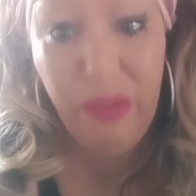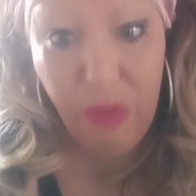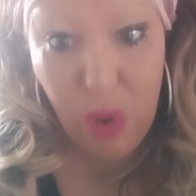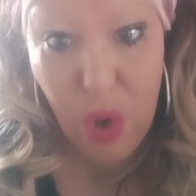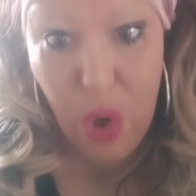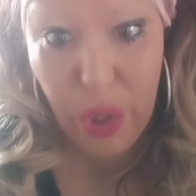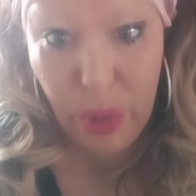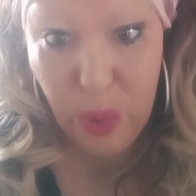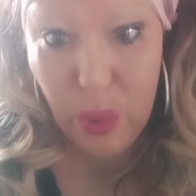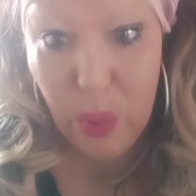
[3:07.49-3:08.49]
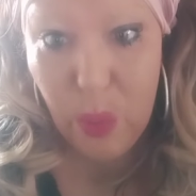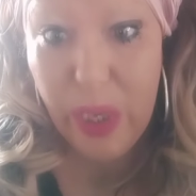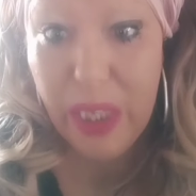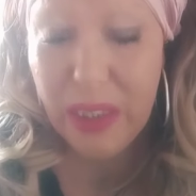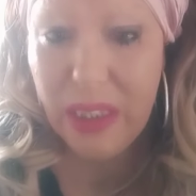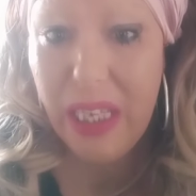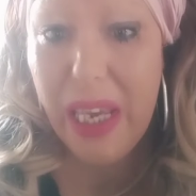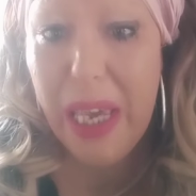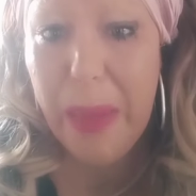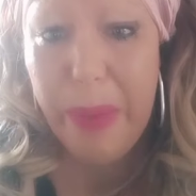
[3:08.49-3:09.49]
for you will
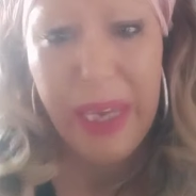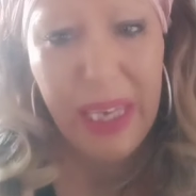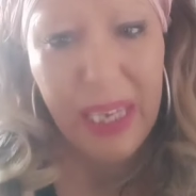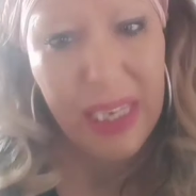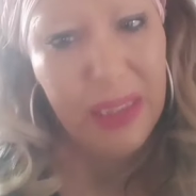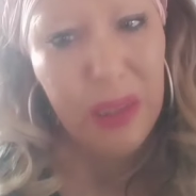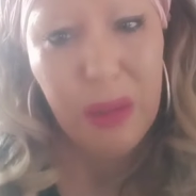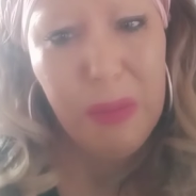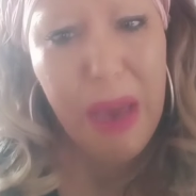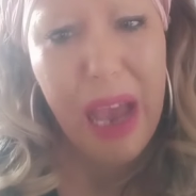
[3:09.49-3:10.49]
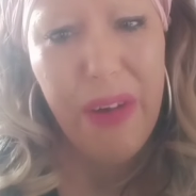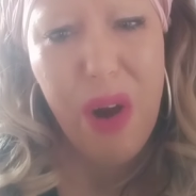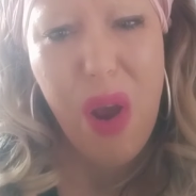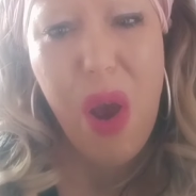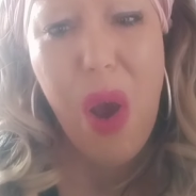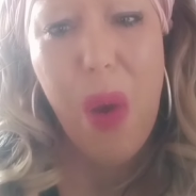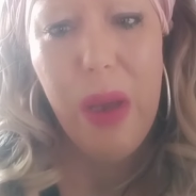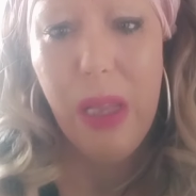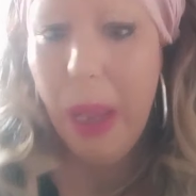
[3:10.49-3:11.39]
still be here tomorrow,